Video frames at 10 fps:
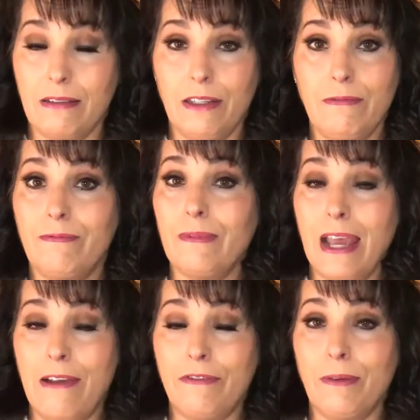You
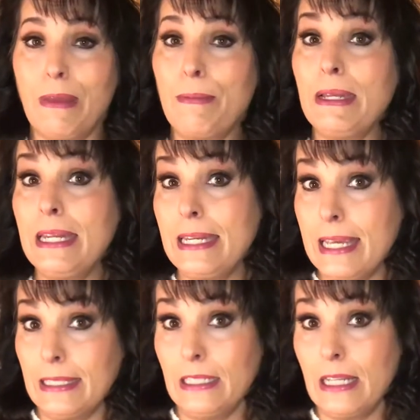have to maybe need to
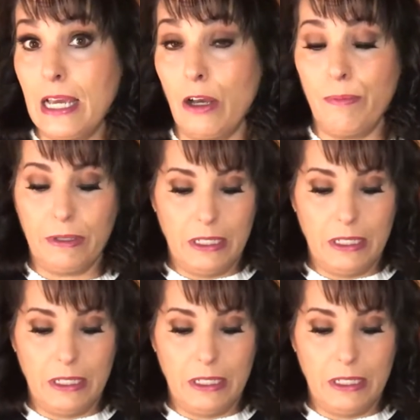get a little help.